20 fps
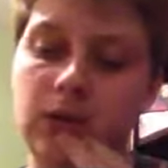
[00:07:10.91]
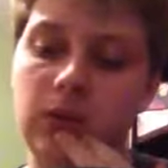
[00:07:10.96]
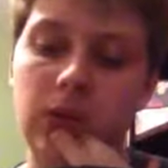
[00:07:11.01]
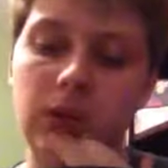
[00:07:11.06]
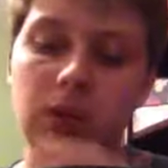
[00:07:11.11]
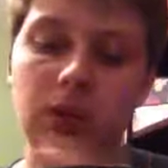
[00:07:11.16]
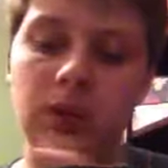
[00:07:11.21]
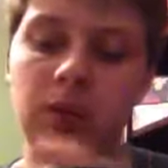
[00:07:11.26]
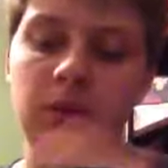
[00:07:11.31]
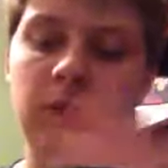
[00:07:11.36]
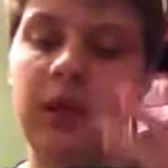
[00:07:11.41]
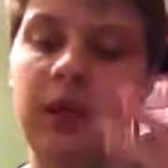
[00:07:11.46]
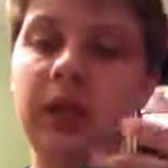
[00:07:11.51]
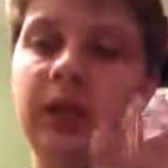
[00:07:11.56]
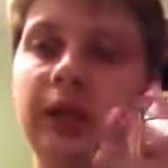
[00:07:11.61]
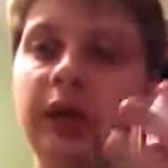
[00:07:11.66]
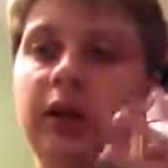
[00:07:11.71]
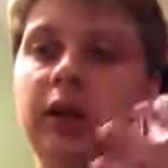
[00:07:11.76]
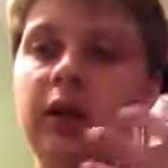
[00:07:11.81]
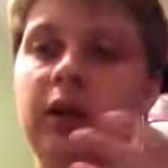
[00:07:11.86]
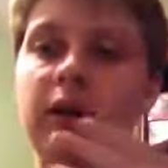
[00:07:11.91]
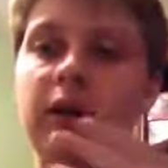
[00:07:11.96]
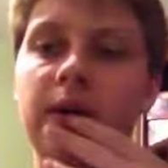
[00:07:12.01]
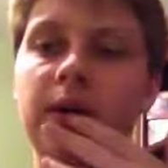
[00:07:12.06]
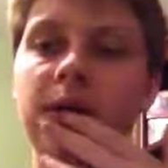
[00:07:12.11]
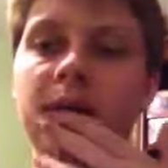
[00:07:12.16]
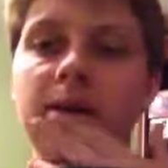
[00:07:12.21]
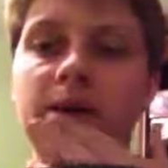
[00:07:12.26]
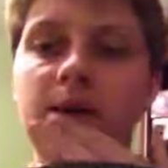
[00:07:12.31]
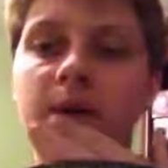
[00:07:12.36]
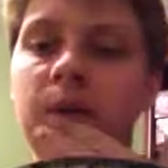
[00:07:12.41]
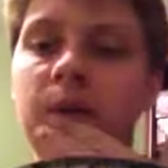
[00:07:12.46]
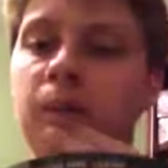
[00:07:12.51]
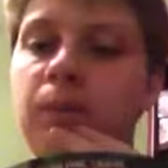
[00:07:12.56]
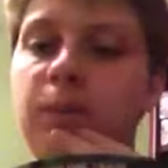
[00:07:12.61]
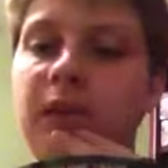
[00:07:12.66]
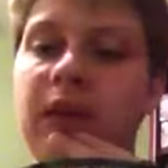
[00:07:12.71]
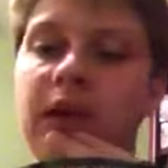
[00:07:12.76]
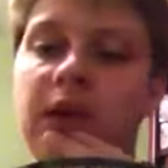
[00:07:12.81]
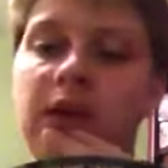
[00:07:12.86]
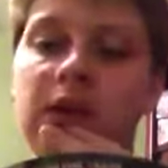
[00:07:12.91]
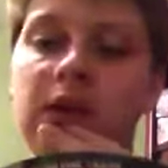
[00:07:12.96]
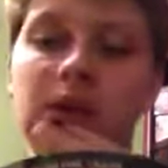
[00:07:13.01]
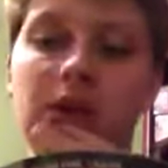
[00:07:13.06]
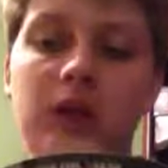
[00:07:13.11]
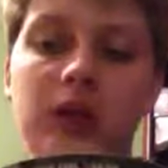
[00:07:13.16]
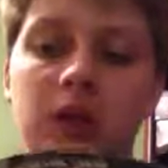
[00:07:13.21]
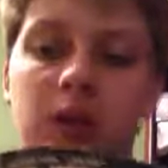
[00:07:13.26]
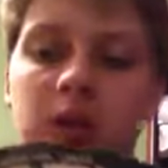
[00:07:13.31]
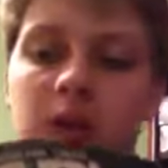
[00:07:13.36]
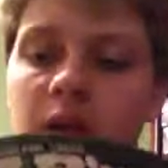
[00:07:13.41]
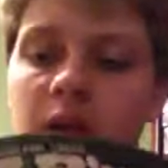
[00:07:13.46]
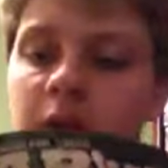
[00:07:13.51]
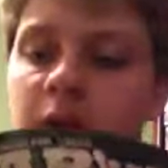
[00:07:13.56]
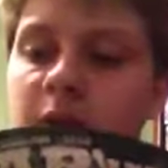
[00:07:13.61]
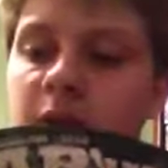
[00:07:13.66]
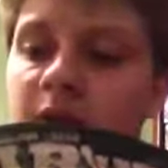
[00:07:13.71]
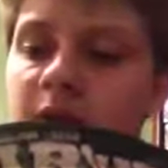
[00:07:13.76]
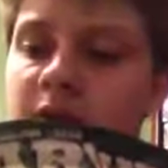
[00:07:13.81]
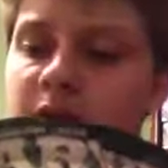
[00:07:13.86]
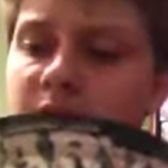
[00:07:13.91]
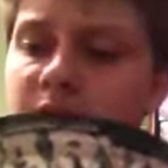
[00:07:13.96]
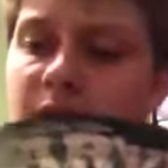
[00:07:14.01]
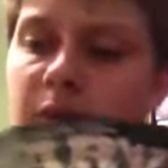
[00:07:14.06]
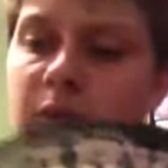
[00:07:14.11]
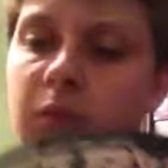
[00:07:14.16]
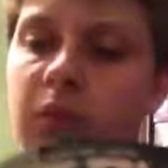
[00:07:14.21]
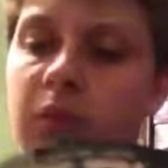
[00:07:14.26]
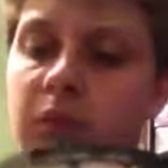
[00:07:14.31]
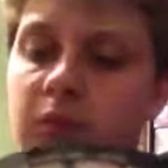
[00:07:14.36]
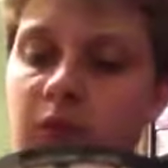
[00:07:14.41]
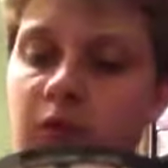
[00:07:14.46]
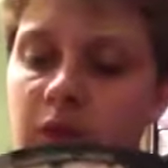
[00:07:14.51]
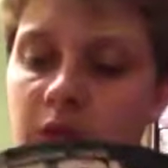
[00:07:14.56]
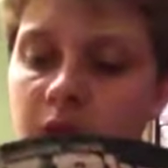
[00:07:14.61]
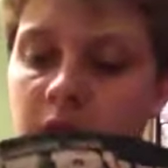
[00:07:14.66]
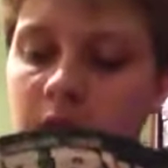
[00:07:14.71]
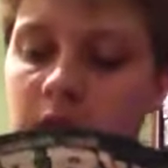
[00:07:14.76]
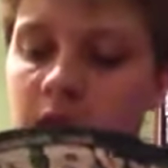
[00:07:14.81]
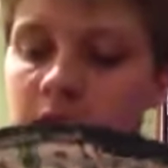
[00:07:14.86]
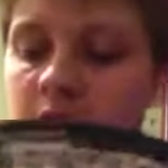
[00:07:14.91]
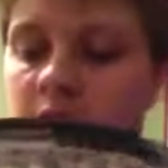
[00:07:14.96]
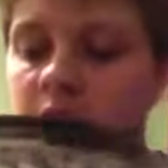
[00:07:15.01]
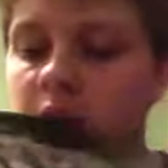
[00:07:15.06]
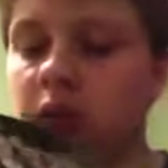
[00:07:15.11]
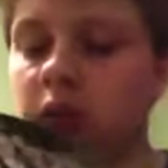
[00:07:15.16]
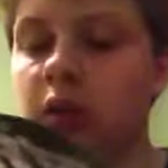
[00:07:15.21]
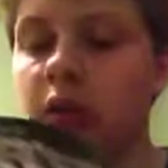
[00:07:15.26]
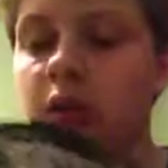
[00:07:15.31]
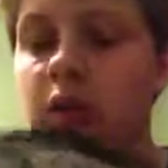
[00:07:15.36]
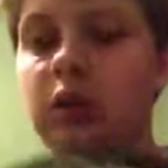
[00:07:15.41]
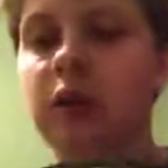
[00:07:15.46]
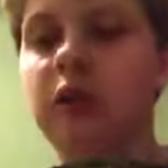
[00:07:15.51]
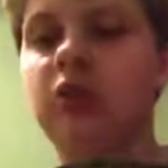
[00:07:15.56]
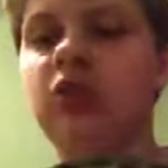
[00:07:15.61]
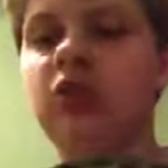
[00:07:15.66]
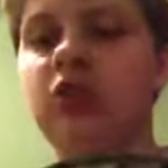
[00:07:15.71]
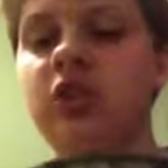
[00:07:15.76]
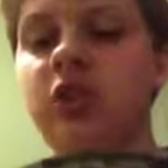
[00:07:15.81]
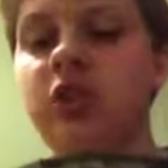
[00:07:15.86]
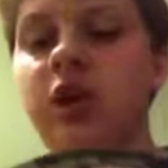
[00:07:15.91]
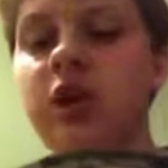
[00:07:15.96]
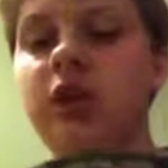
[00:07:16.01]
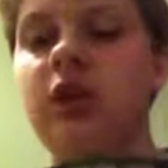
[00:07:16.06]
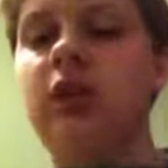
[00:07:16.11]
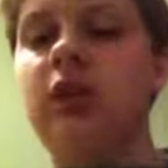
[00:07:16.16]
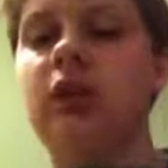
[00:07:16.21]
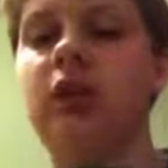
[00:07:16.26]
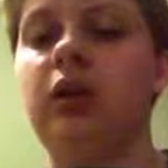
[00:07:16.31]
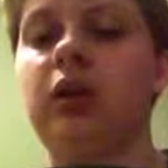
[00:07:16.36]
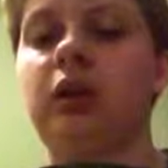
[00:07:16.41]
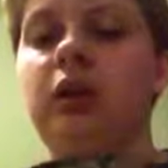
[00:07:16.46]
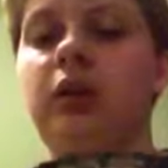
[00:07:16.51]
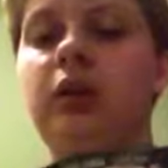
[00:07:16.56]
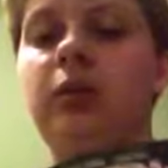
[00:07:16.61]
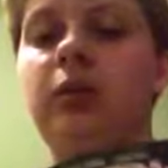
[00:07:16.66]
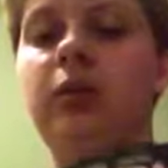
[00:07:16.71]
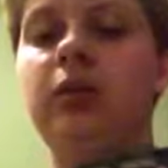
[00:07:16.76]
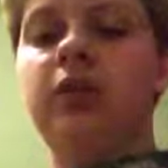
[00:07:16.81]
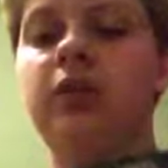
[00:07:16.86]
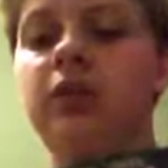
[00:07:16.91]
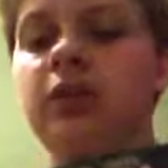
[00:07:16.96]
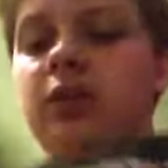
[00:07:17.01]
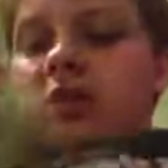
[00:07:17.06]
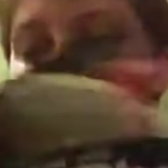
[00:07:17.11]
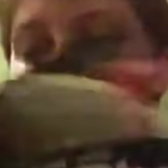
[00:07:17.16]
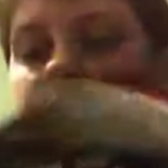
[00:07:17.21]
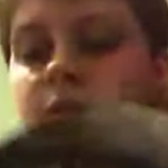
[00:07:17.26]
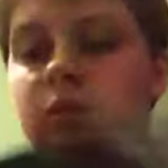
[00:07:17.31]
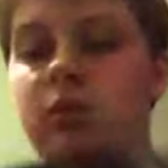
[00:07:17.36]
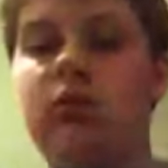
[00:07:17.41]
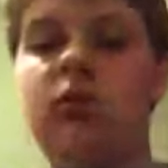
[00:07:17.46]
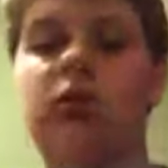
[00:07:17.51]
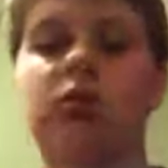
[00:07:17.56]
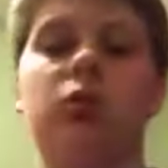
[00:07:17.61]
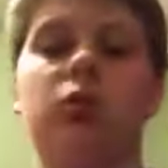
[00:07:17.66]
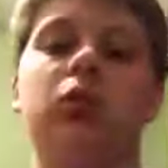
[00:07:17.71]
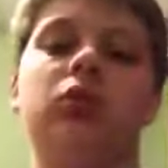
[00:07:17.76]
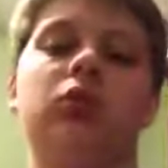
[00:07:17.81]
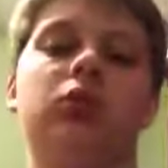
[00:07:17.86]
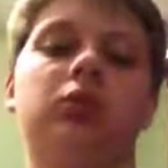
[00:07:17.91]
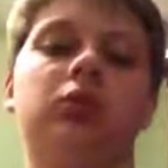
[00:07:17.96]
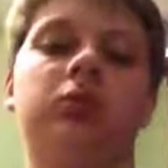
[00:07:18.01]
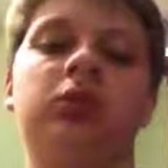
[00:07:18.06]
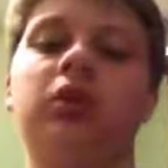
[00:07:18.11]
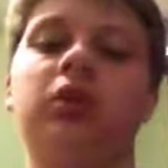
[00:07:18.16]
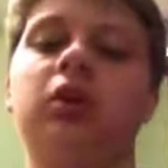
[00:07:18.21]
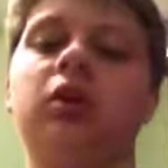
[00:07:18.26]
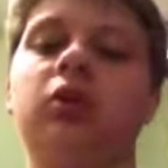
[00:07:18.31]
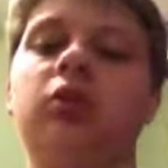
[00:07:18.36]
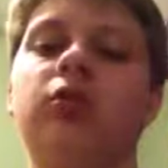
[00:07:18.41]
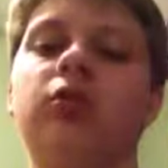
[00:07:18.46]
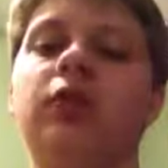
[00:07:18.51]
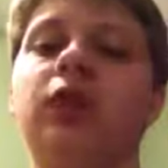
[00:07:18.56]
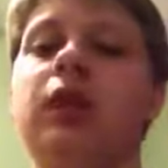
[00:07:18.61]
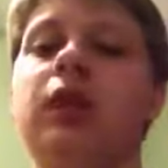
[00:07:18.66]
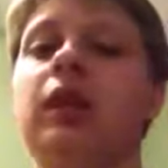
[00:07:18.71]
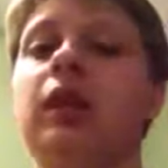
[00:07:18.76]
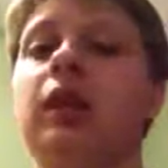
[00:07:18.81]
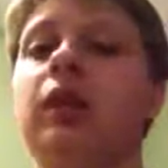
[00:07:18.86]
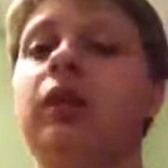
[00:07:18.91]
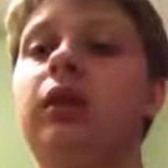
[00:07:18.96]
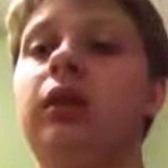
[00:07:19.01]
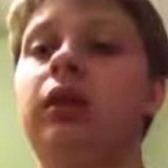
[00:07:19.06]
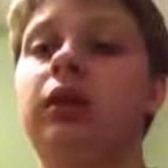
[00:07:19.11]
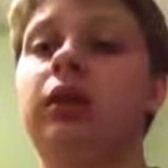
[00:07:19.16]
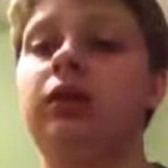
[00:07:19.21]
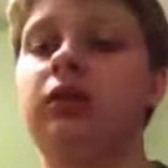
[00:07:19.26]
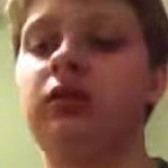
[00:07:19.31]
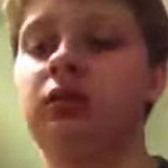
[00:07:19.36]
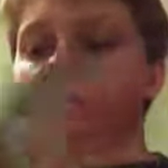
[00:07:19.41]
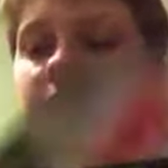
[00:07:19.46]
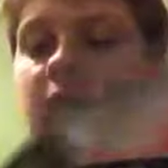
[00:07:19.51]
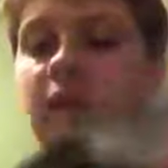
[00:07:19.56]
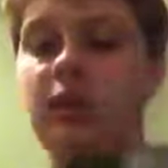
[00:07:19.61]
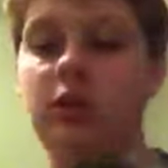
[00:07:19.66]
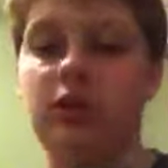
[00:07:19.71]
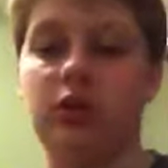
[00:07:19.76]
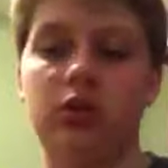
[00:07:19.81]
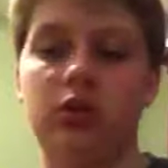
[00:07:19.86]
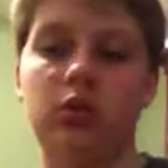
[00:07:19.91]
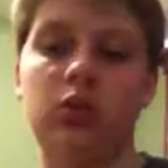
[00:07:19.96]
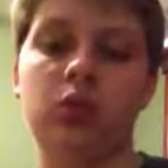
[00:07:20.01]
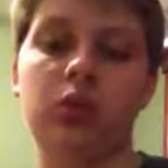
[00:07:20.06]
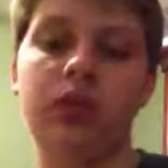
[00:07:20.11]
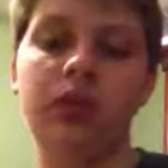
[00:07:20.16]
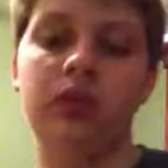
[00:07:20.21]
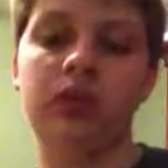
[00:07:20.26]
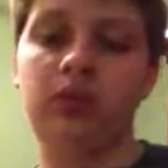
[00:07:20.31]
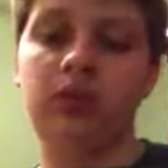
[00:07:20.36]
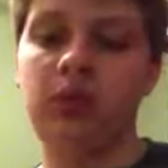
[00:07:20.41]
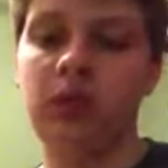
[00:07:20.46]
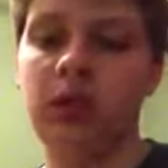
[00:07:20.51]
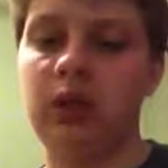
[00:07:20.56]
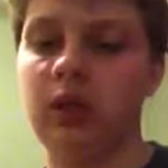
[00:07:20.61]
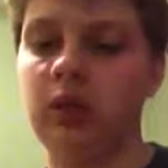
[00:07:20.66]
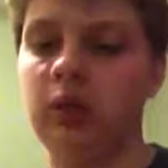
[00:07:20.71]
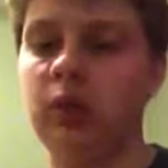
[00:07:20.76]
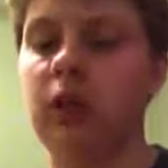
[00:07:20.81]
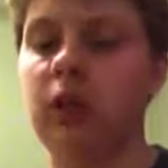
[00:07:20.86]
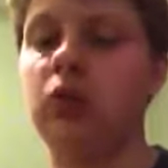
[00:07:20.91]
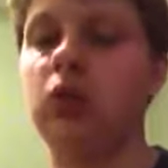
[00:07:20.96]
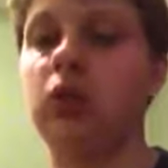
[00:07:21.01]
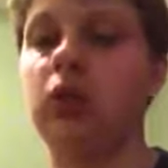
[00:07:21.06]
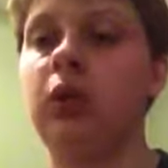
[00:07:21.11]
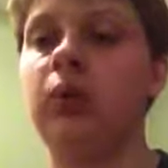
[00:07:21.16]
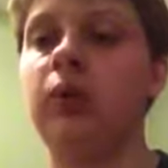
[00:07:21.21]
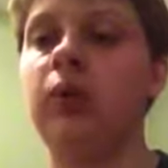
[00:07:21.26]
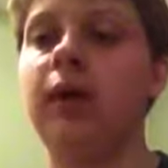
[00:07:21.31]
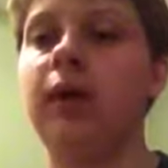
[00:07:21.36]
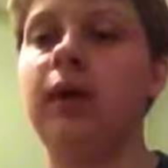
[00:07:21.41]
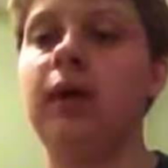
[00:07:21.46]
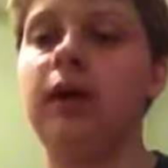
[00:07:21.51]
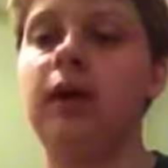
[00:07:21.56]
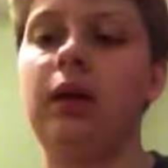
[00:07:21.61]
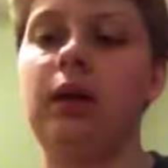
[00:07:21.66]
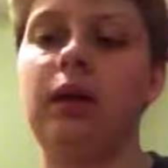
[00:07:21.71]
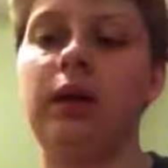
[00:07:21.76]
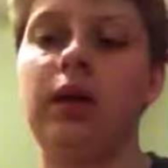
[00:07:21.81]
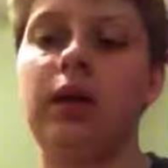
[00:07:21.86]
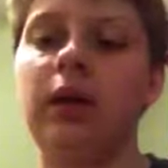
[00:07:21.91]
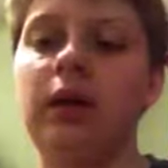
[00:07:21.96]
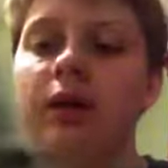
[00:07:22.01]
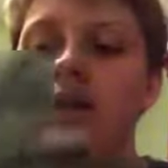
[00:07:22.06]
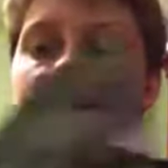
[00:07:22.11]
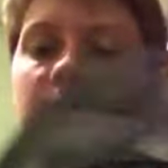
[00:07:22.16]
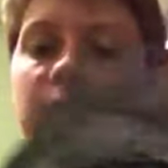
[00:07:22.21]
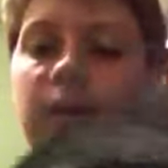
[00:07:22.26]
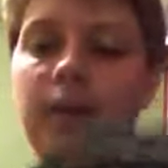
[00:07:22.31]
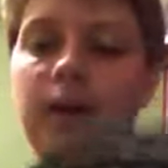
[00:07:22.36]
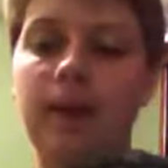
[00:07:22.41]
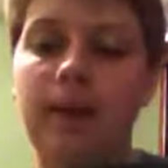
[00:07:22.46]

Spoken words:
main character, Ben, I believe his name is, he gets shot and he basically fixes the wound himself. There's a crazy meeting between Ben and,